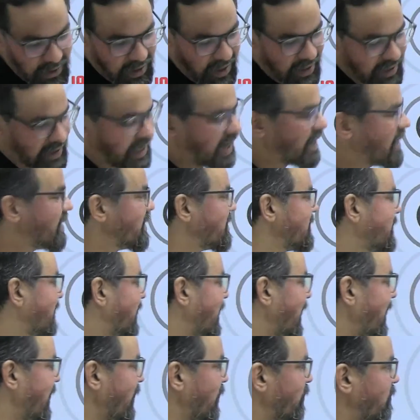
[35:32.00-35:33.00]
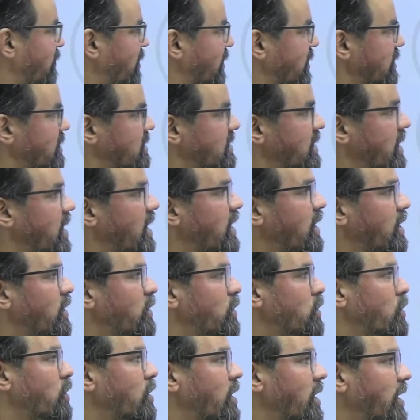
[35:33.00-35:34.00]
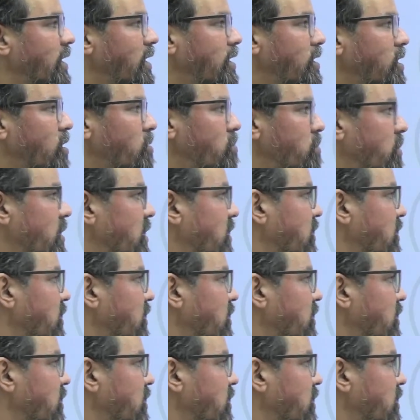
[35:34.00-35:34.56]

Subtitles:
that is the kind of things. Unit number